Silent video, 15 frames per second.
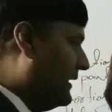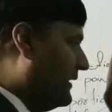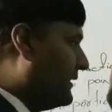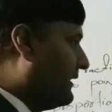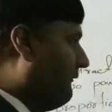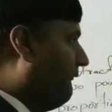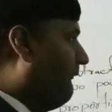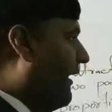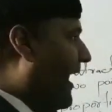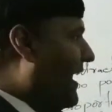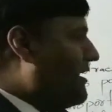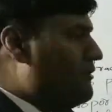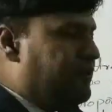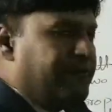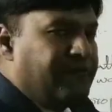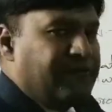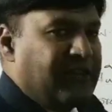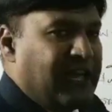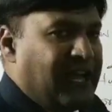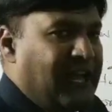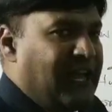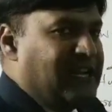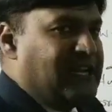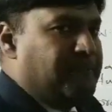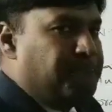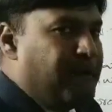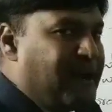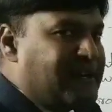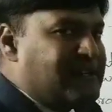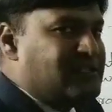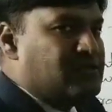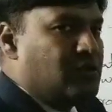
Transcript: the value of k depends